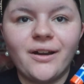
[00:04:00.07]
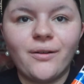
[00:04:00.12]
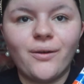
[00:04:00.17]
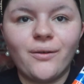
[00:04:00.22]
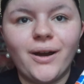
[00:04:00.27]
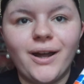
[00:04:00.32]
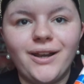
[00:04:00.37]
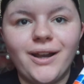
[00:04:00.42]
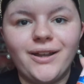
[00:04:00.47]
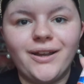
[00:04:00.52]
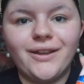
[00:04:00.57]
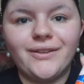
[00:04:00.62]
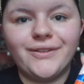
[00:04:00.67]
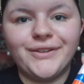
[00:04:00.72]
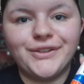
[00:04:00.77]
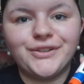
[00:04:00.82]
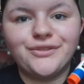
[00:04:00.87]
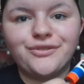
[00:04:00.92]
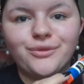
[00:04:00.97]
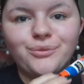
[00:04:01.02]
I learnt
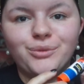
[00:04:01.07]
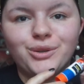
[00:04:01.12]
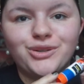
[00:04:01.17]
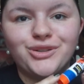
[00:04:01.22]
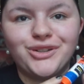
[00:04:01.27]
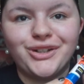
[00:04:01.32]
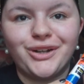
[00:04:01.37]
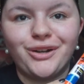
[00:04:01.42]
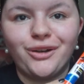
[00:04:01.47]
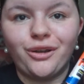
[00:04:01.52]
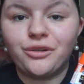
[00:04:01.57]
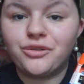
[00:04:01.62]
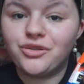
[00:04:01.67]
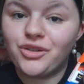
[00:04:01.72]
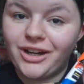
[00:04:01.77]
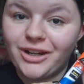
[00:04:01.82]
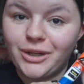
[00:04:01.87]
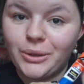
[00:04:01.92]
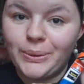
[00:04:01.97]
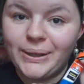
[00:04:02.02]
this from watching a lot of
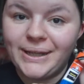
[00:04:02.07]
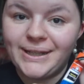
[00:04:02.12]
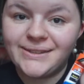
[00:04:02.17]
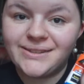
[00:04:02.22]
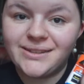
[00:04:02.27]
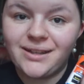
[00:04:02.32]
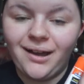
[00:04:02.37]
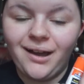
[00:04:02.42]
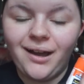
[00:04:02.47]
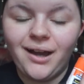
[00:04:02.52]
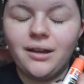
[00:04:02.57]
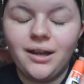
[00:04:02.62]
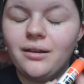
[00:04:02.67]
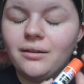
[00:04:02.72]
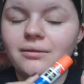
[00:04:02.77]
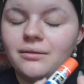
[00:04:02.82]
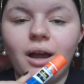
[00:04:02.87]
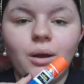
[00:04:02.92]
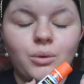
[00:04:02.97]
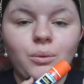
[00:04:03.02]
drag queens. I
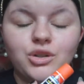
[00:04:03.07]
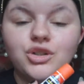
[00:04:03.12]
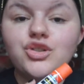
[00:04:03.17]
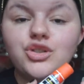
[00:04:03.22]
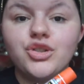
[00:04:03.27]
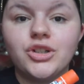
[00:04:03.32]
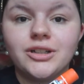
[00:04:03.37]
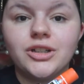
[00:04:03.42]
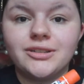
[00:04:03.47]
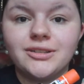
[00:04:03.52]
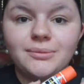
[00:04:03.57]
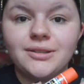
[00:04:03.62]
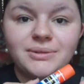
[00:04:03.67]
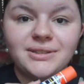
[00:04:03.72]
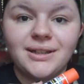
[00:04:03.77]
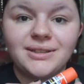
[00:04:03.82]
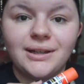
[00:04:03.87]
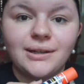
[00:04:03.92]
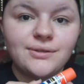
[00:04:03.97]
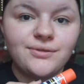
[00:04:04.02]
watch Trixie
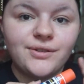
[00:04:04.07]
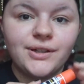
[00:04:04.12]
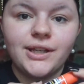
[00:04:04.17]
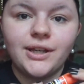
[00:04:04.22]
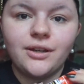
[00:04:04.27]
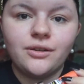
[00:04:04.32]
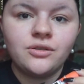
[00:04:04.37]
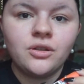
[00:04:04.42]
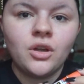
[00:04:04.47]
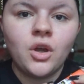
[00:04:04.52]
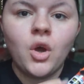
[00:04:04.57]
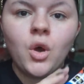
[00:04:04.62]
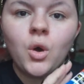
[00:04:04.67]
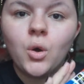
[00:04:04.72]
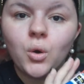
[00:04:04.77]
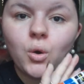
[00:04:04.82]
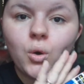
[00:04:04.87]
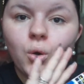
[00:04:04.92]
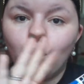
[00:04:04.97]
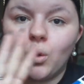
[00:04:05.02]
Mattel's videos
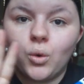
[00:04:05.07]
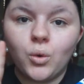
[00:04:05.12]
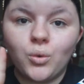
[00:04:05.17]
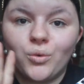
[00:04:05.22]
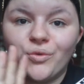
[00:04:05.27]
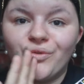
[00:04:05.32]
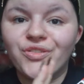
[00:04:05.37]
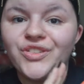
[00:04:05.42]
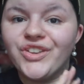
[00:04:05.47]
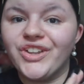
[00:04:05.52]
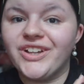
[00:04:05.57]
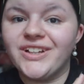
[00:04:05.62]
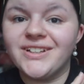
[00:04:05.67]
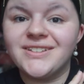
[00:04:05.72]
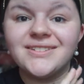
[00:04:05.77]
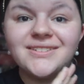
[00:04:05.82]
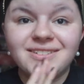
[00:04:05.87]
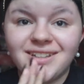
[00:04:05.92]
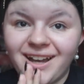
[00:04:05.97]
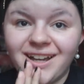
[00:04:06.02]
all the
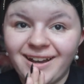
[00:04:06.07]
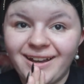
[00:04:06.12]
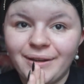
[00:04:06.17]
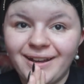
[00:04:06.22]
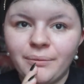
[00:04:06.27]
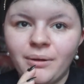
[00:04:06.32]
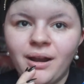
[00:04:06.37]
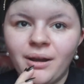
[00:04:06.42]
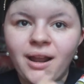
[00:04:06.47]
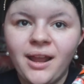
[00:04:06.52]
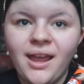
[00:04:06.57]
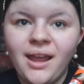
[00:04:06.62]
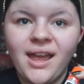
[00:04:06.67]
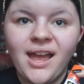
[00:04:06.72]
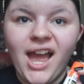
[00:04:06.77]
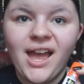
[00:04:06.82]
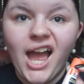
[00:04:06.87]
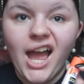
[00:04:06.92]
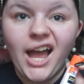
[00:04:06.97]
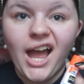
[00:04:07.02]
time,
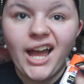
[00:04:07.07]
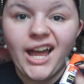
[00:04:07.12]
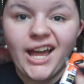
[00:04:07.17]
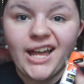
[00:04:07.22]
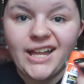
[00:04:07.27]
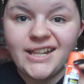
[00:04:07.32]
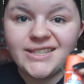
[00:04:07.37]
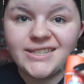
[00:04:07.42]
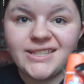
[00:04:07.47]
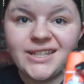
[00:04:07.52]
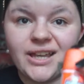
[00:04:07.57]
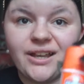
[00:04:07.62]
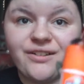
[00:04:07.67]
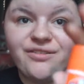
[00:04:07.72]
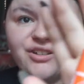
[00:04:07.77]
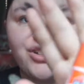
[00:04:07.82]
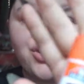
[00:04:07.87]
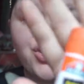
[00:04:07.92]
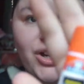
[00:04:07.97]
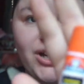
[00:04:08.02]
and if a
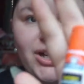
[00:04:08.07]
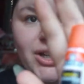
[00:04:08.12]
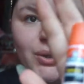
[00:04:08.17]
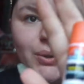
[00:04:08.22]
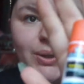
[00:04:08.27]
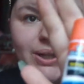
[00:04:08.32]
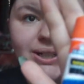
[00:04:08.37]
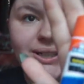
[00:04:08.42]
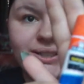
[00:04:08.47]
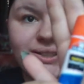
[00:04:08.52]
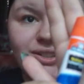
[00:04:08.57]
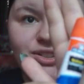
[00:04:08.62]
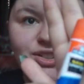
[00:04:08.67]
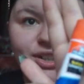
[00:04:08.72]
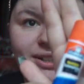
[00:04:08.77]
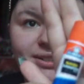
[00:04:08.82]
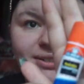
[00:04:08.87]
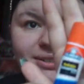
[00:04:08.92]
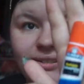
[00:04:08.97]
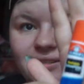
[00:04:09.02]
drag queen
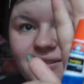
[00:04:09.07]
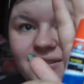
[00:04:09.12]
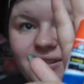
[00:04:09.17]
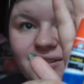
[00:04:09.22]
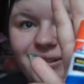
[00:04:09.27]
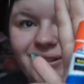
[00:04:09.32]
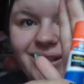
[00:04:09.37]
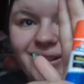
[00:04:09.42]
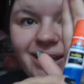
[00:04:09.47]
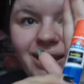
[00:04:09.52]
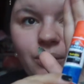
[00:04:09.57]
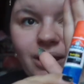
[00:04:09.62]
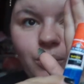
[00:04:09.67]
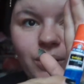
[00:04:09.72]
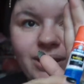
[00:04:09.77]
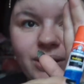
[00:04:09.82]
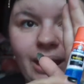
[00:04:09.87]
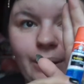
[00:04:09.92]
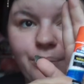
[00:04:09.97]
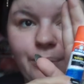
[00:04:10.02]
suggests doing it
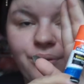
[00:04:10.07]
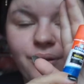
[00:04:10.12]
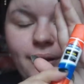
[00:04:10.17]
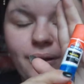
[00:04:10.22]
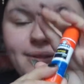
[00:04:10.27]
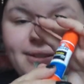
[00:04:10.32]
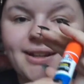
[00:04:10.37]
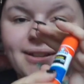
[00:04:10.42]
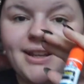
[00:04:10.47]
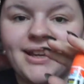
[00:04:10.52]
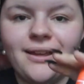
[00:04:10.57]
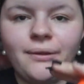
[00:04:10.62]
when they're pros at it,